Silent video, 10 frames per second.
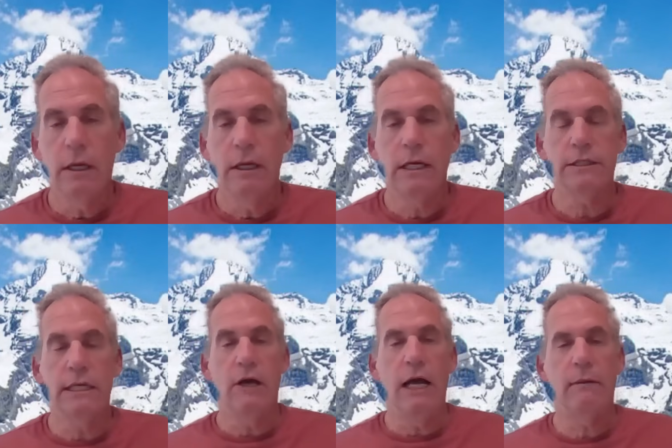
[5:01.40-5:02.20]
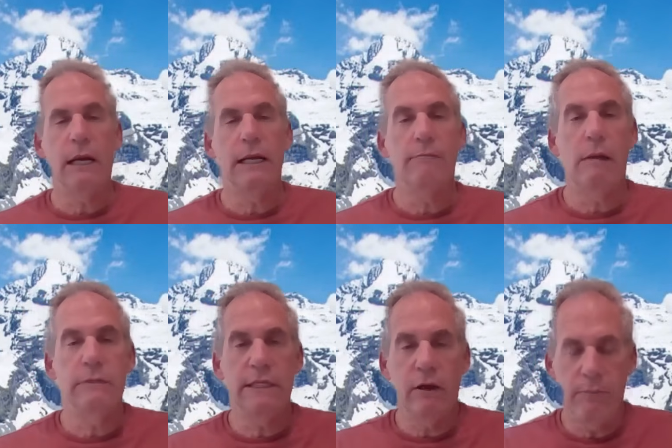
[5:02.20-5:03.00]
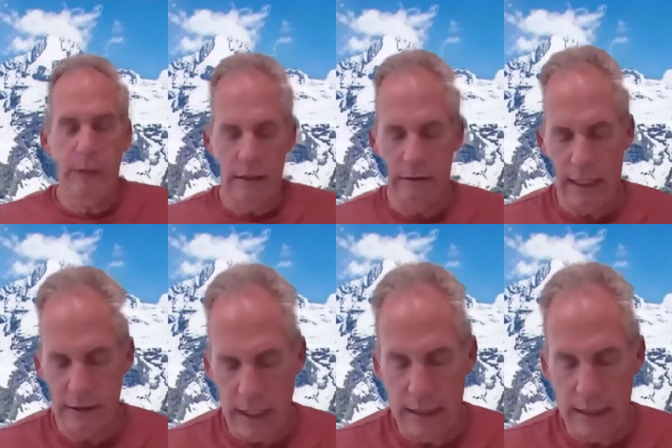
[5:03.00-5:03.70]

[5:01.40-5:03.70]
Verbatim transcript: because I talk about MMTLP and things like